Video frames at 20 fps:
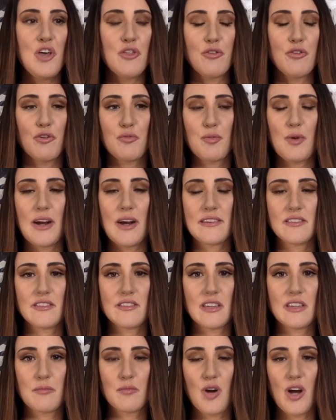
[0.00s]
Those prices
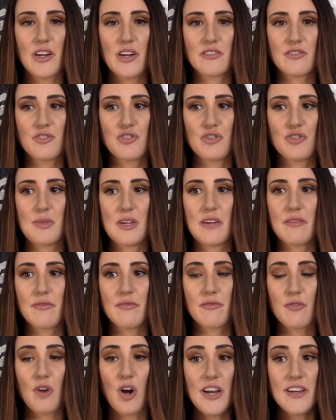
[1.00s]
and products should be up
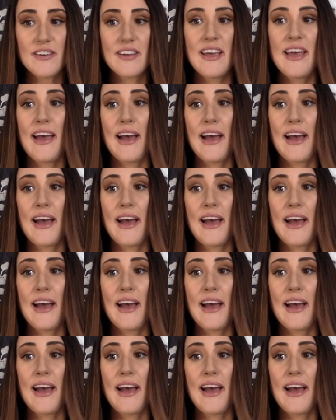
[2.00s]
front.